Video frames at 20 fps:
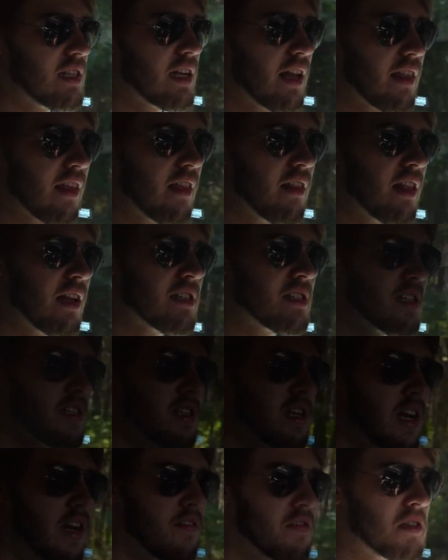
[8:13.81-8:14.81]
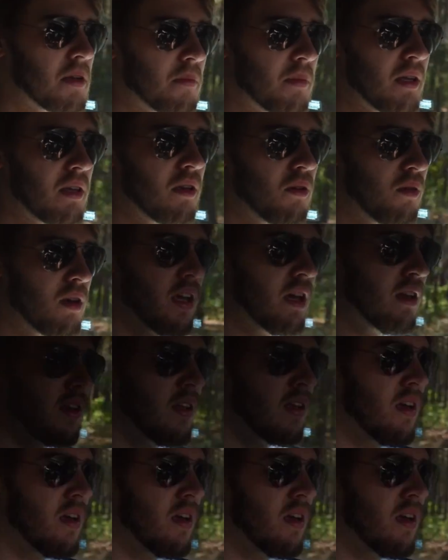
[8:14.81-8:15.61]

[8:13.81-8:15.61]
And I think that's just kind of something you get